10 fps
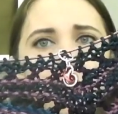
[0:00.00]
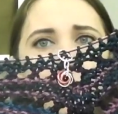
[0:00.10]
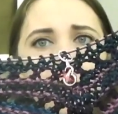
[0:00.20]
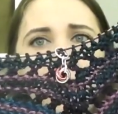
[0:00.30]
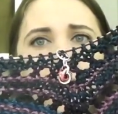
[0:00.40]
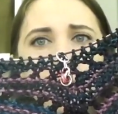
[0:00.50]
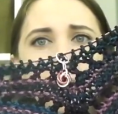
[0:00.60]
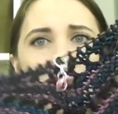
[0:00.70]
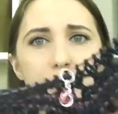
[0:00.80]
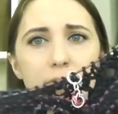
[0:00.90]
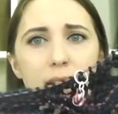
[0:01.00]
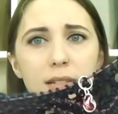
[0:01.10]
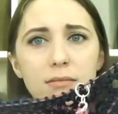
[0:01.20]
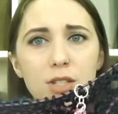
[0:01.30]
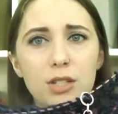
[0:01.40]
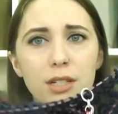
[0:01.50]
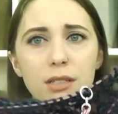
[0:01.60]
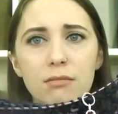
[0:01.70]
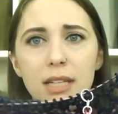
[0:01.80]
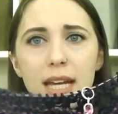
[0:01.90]
with cashmere, I'm not
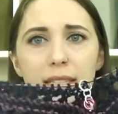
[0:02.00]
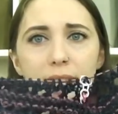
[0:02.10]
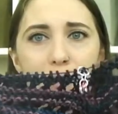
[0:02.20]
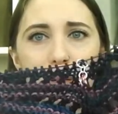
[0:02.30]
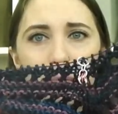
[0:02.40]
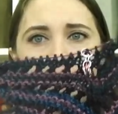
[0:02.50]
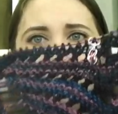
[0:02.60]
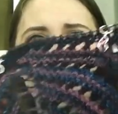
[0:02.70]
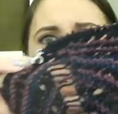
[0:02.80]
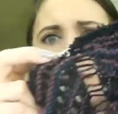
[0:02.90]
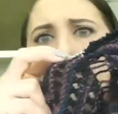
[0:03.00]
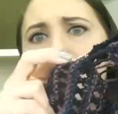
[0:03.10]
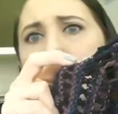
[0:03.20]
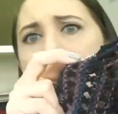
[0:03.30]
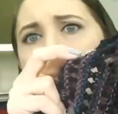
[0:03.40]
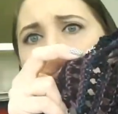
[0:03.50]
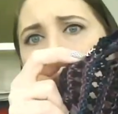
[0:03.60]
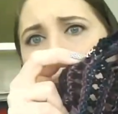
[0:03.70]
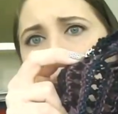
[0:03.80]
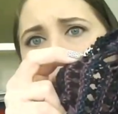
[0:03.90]
sure. Again, that'll be in, in on
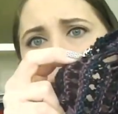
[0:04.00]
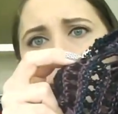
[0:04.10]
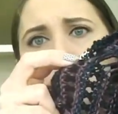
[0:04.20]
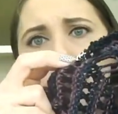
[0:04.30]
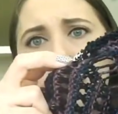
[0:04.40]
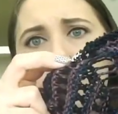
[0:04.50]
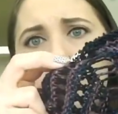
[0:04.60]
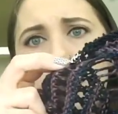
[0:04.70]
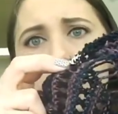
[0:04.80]
my project page.